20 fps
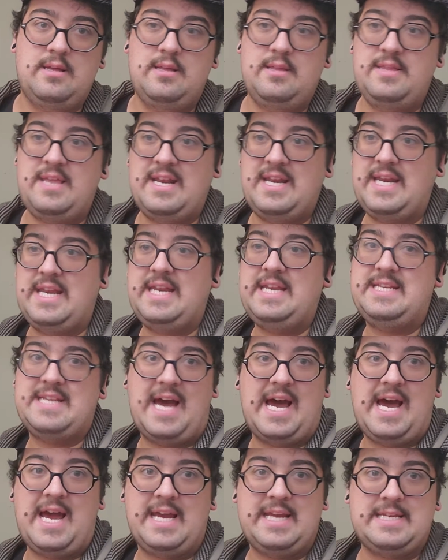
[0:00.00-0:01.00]
then he
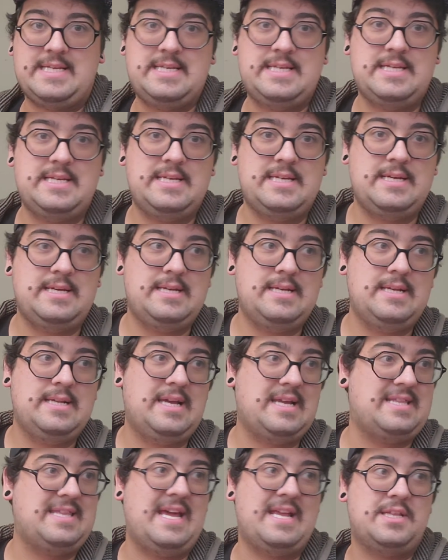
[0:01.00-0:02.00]
dies.
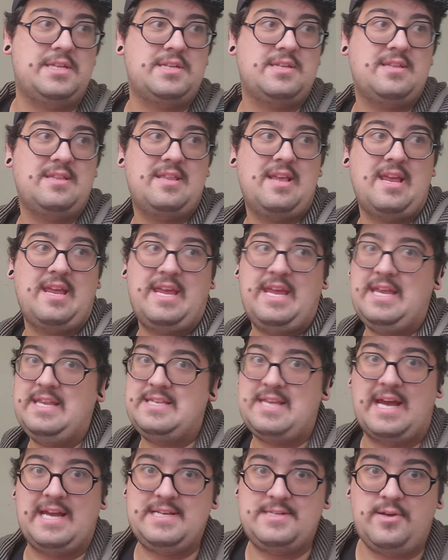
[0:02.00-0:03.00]
Like he
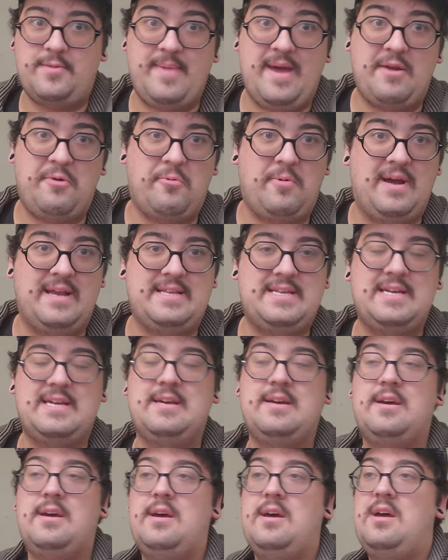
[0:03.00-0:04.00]
dies no matter what.
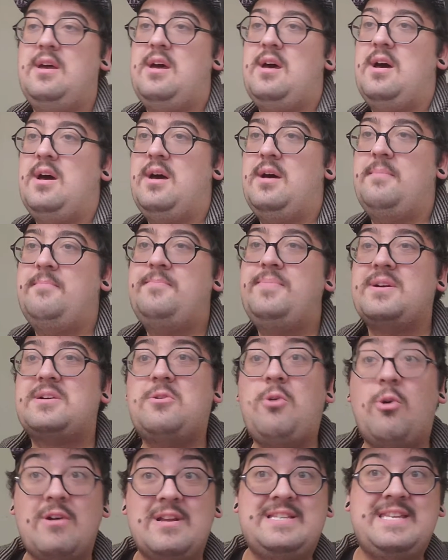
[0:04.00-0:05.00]
But
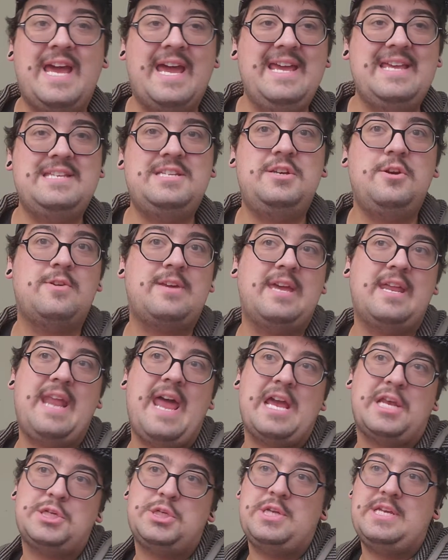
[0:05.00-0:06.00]
Cortez you can
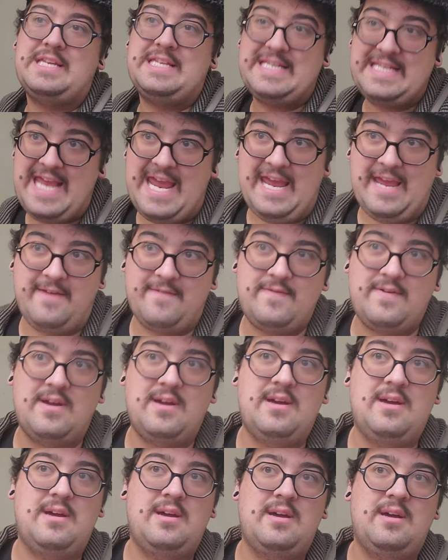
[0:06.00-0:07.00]
actually save.
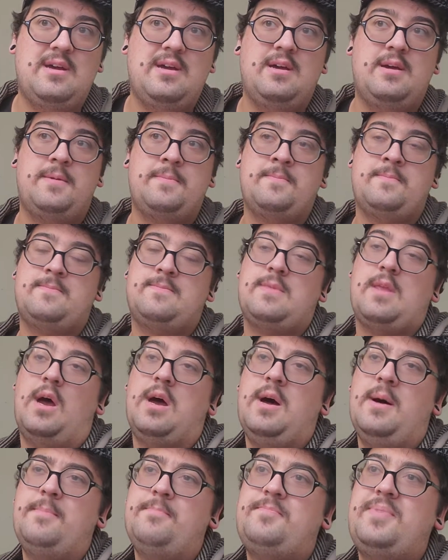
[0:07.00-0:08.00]

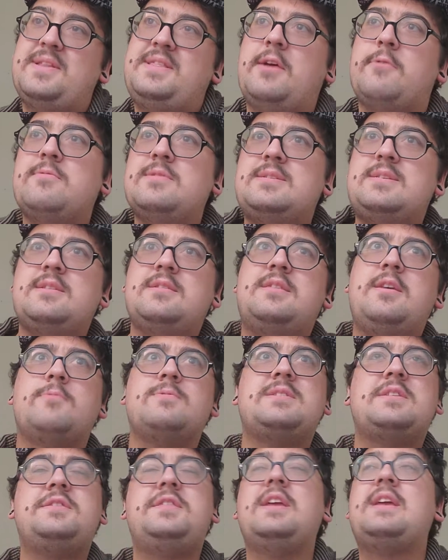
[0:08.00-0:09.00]
But there was
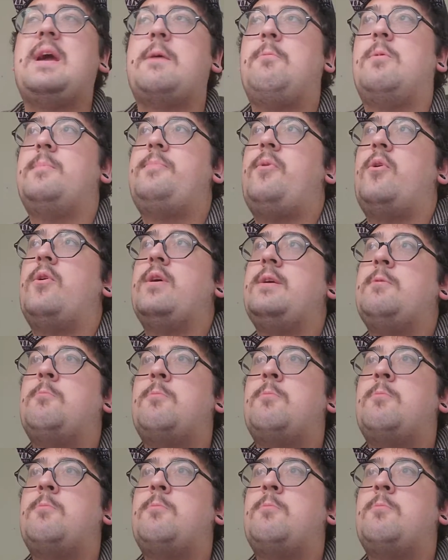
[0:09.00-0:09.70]
a thing at one point